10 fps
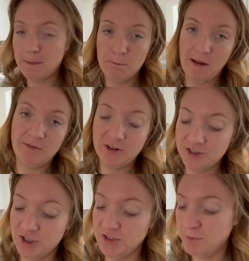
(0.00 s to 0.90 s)

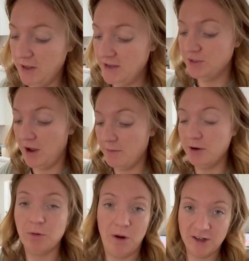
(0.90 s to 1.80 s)
Maverick's just playing, so I'm
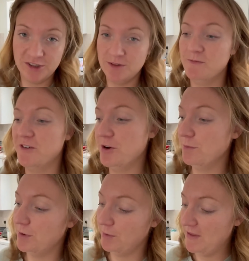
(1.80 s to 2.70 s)
gonna wash some
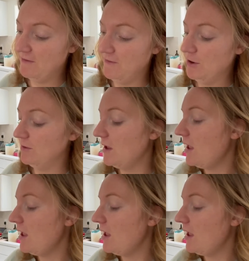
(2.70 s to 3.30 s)
fruit, put away the food.